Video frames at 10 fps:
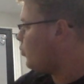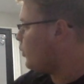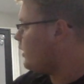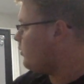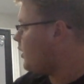
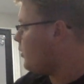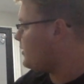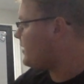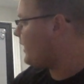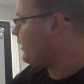we don't know
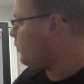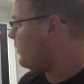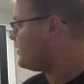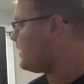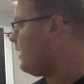exactly
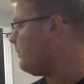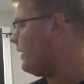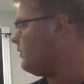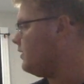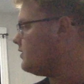what this
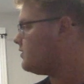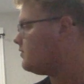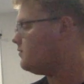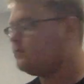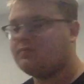compound
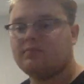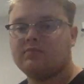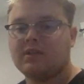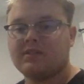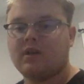is.
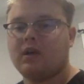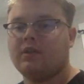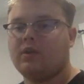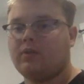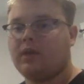It's an
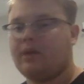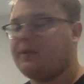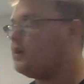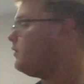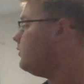unknown
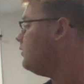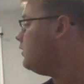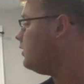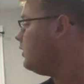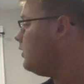compound.
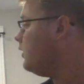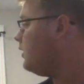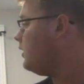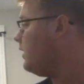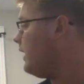
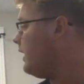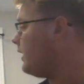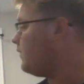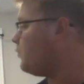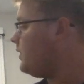And
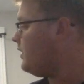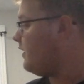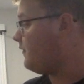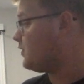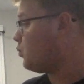if
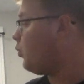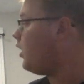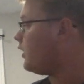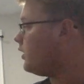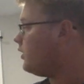it's
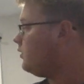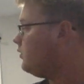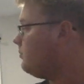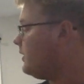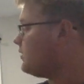water
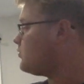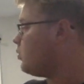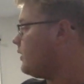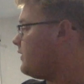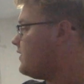being
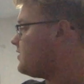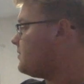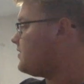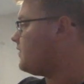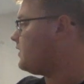stored at this
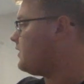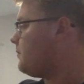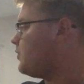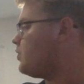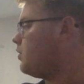specific
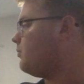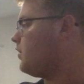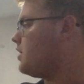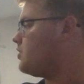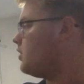temperature and
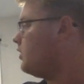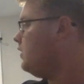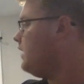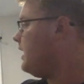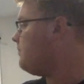pressure,
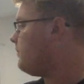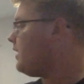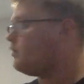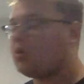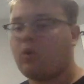it
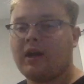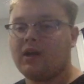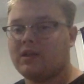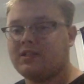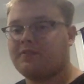might
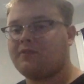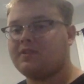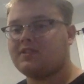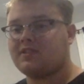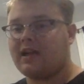require a
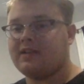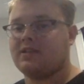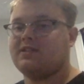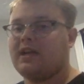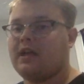different size
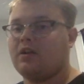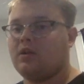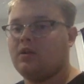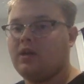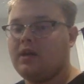
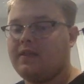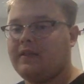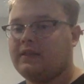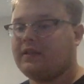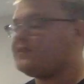container
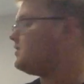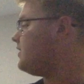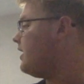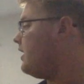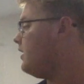than, let's
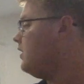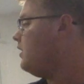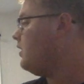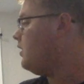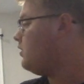say,
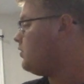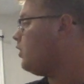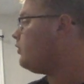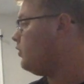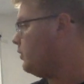
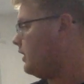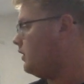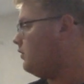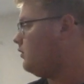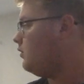
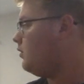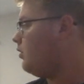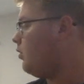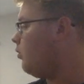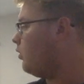toluene
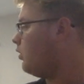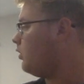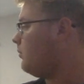or